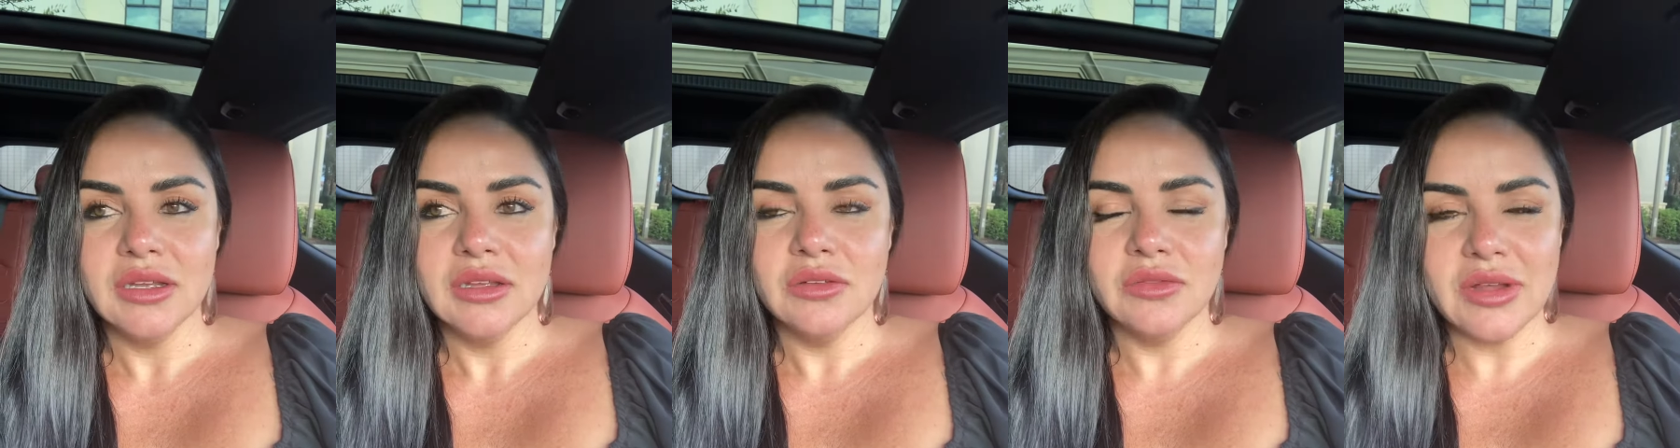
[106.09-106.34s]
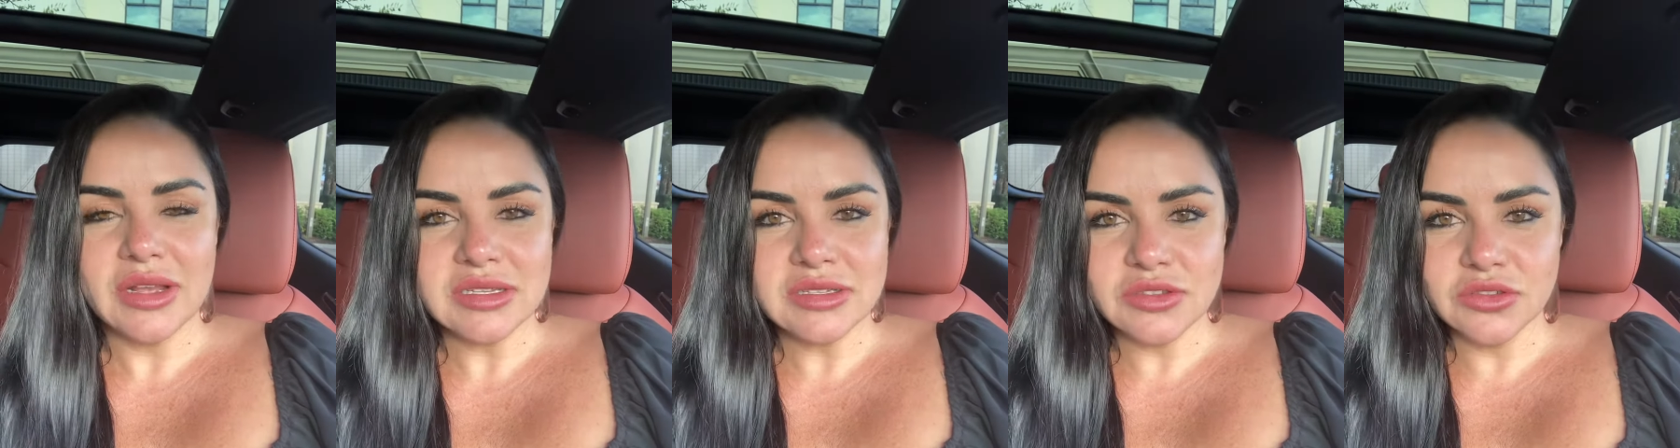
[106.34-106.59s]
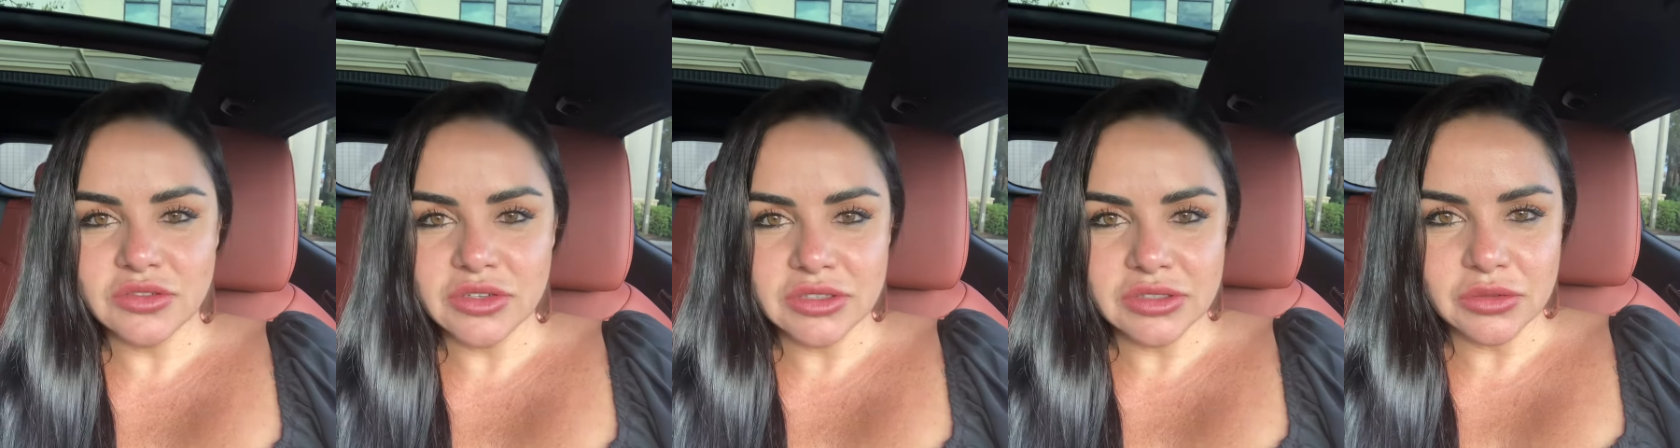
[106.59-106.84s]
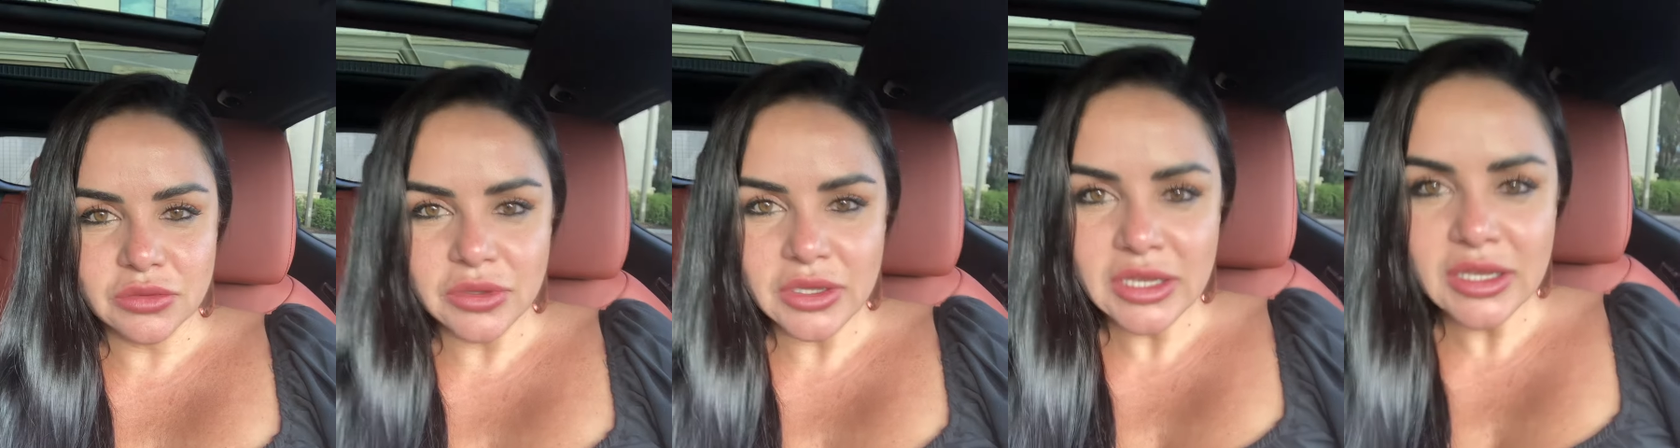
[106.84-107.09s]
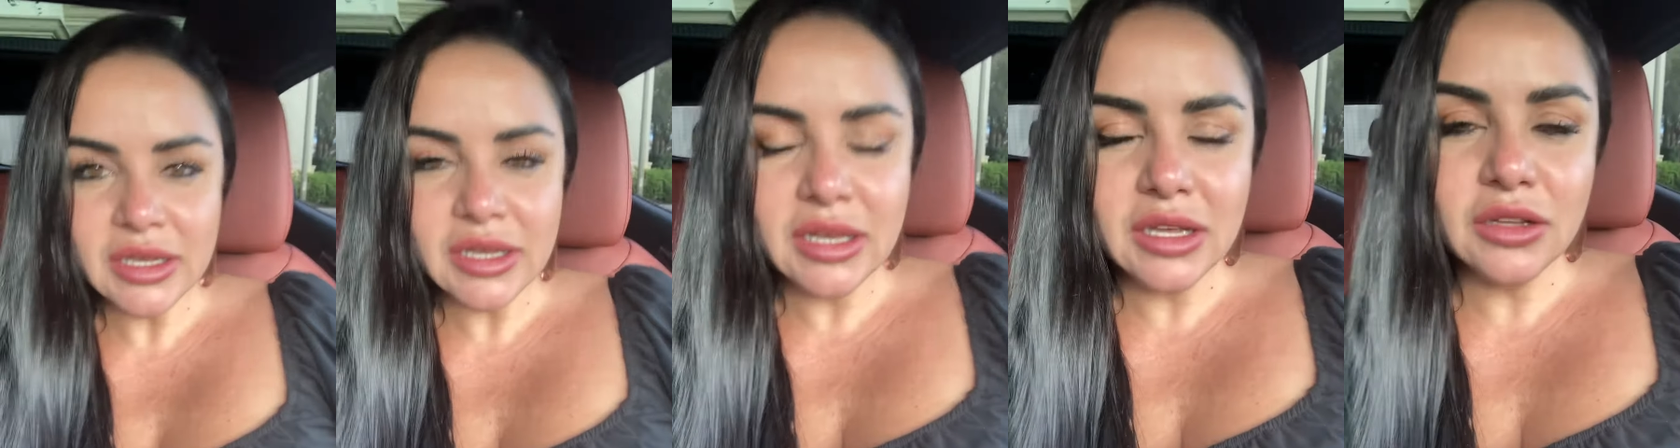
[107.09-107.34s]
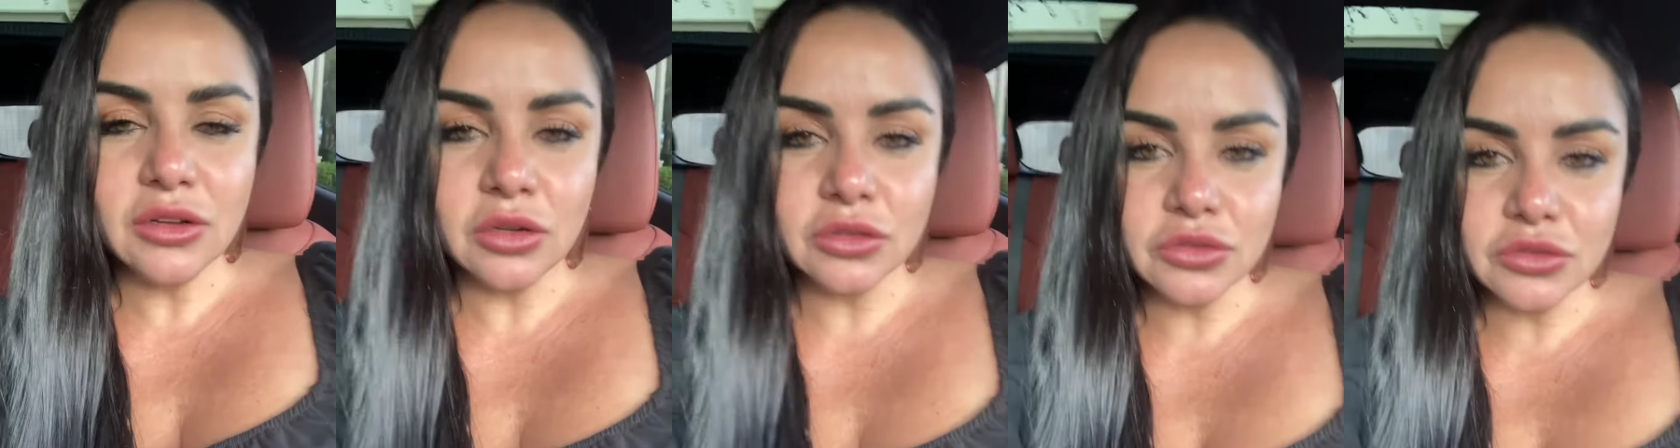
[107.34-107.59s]
Rest during the
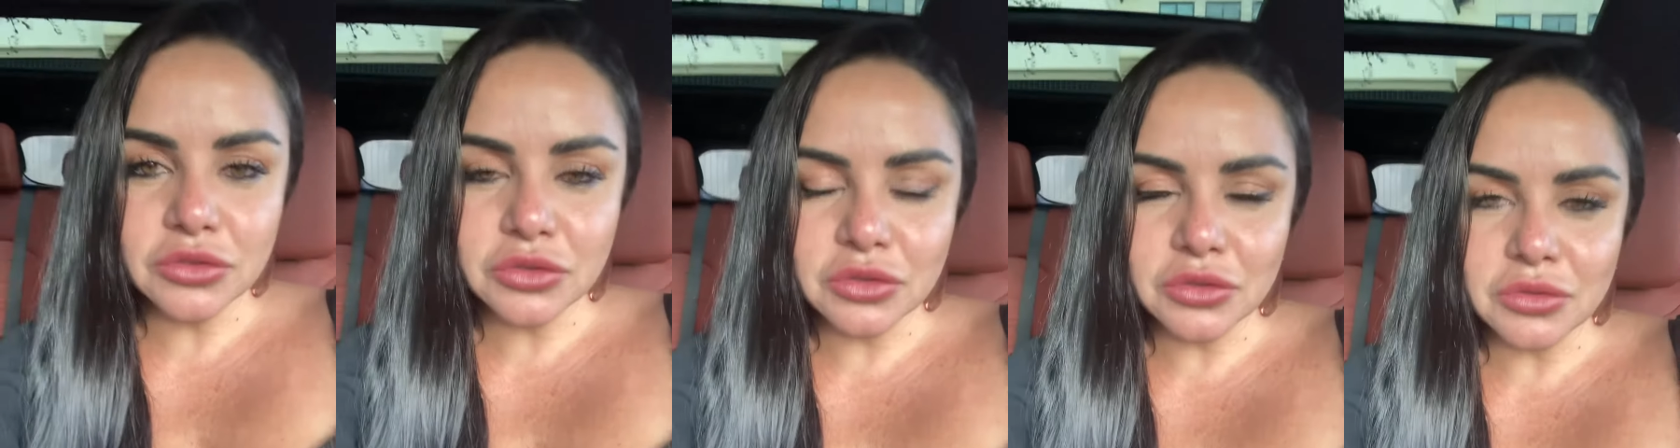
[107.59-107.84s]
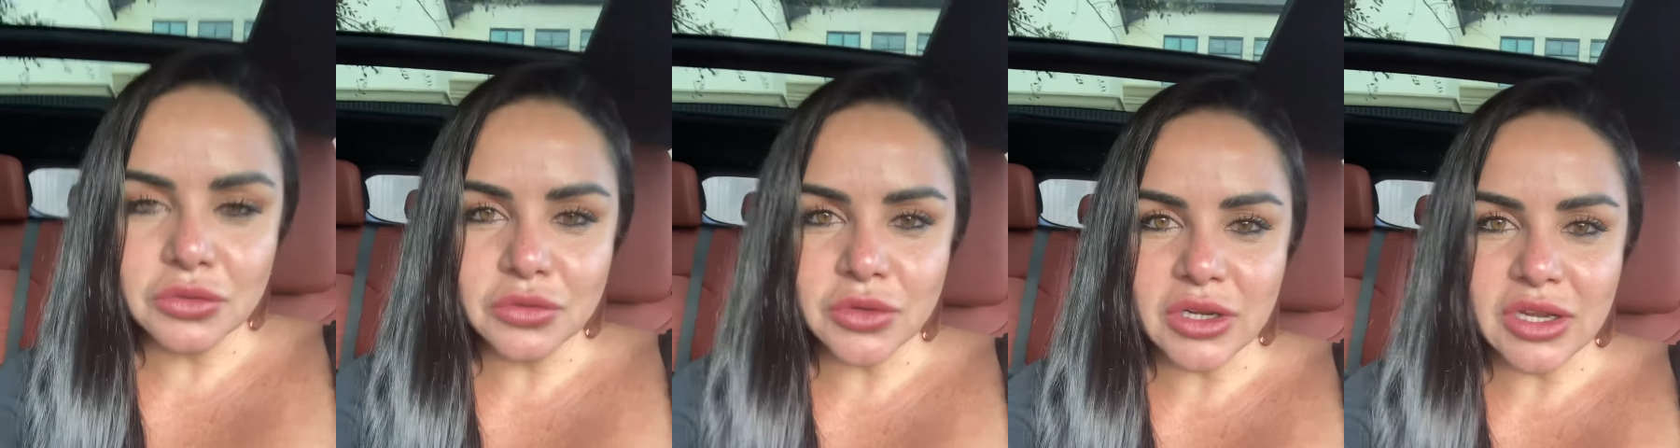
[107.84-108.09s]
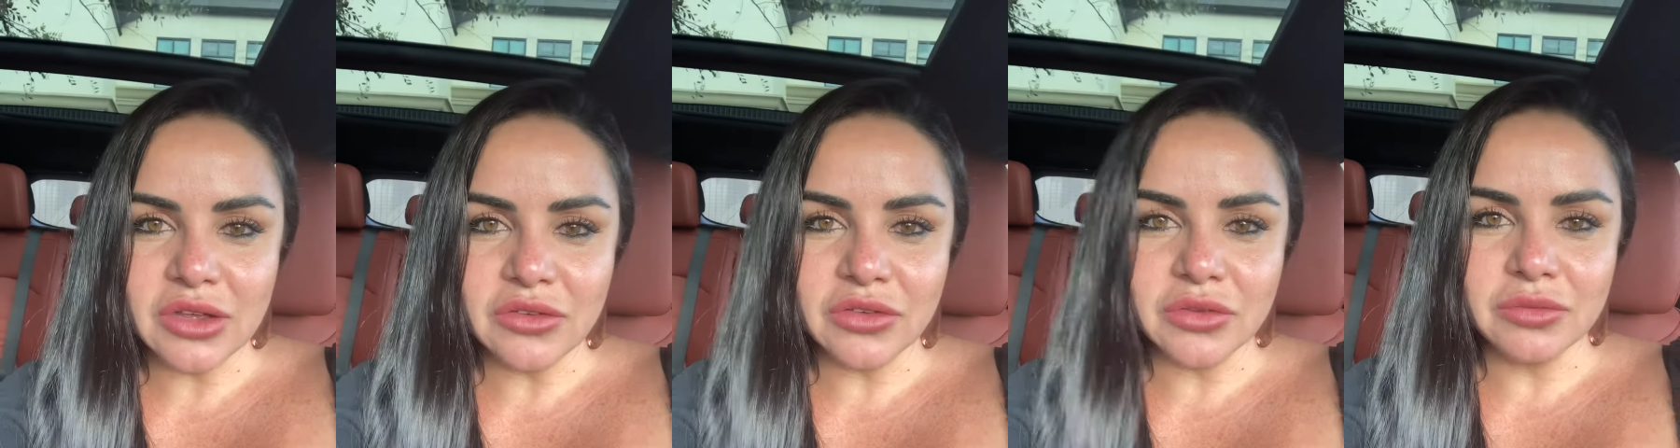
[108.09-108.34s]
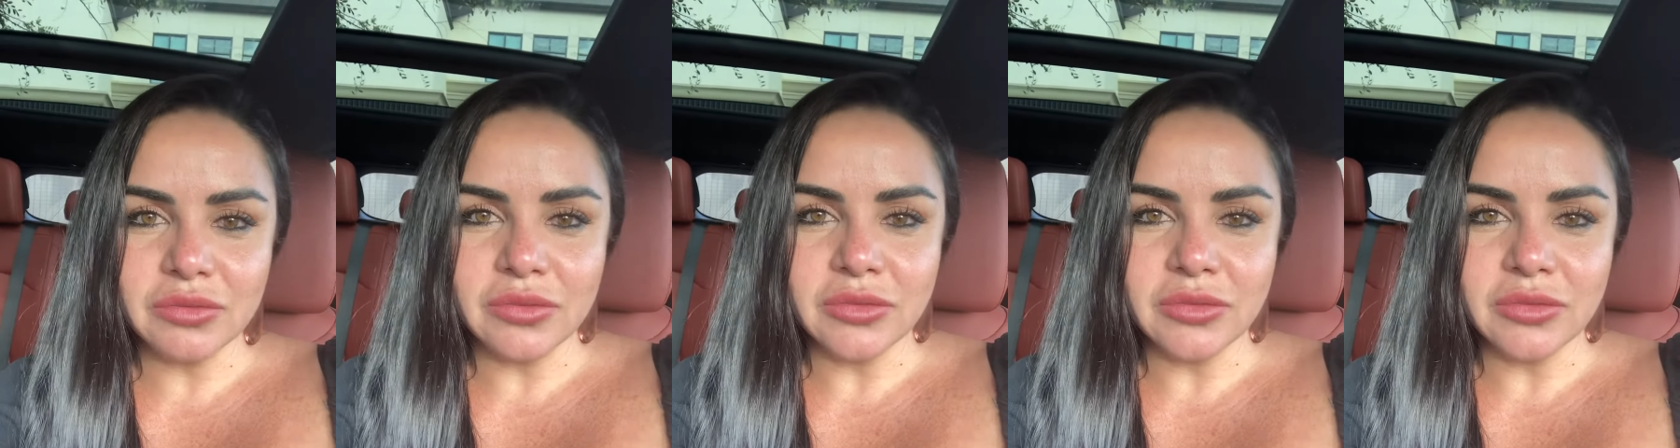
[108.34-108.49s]
weekend or do whatever,